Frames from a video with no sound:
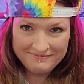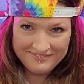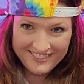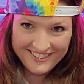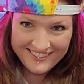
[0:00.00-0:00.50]

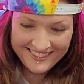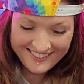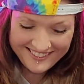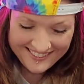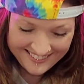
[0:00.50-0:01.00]

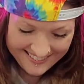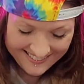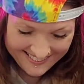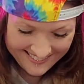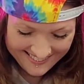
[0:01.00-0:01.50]

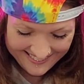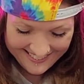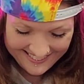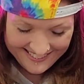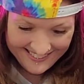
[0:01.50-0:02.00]

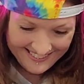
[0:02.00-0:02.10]
No one is speaking in this clip.